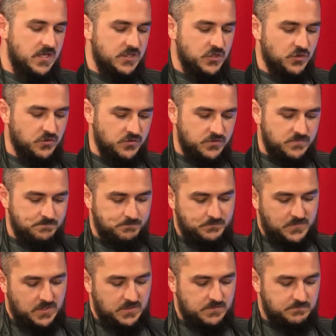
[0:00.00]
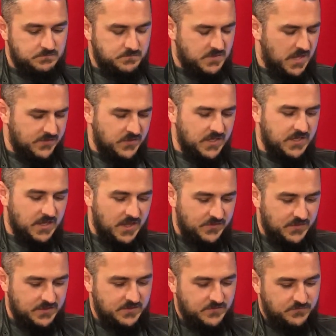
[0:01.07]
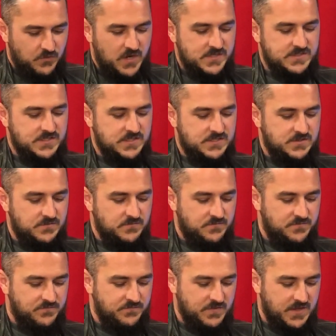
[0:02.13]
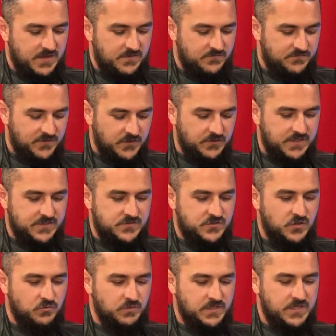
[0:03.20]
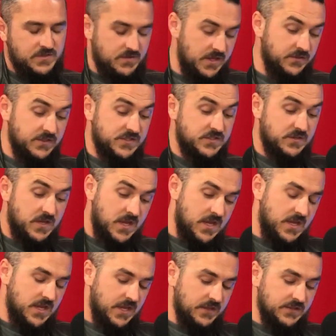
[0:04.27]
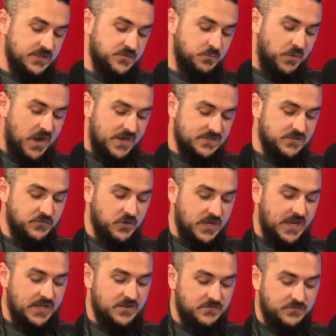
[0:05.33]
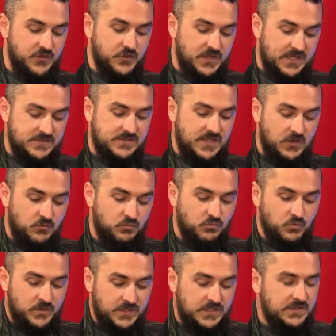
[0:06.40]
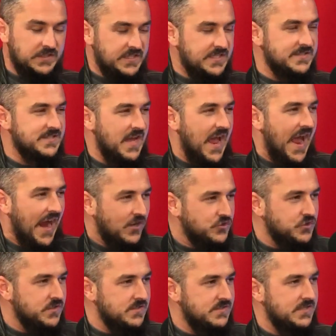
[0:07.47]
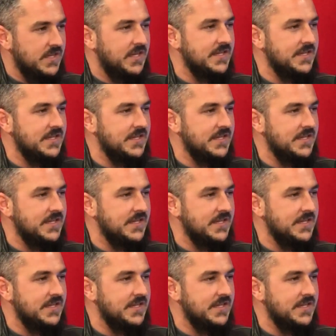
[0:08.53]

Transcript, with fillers: you're, I think, I think the phrase is f feelings don't lead, at least, at least positive or negative feelings. They don't really lead to actions. Like